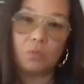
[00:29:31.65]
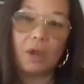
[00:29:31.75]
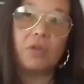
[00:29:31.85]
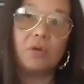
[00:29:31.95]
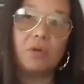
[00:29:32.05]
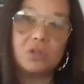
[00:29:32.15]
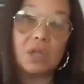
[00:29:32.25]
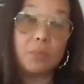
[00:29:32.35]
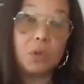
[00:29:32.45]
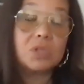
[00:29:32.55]
whether it's
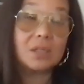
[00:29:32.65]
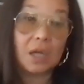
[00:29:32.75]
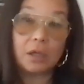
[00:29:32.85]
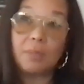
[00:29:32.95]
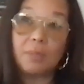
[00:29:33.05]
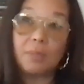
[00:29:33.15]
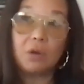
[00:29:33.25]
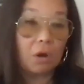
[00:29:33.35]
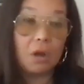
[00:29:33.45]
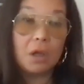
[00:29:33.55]
just like a music
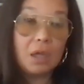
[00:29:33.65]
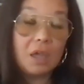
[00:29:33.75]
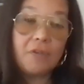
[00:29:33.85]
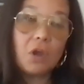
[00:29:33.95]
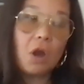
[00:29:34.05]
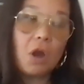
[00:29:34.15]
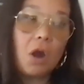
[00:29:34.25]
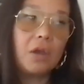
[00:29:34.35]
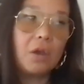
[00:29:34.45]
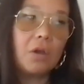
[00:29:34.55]
documentary or even
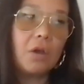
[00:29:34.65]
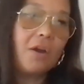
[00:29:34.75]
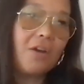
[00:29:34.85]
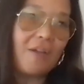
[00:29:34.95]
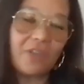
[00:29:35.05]
Car- like Carter,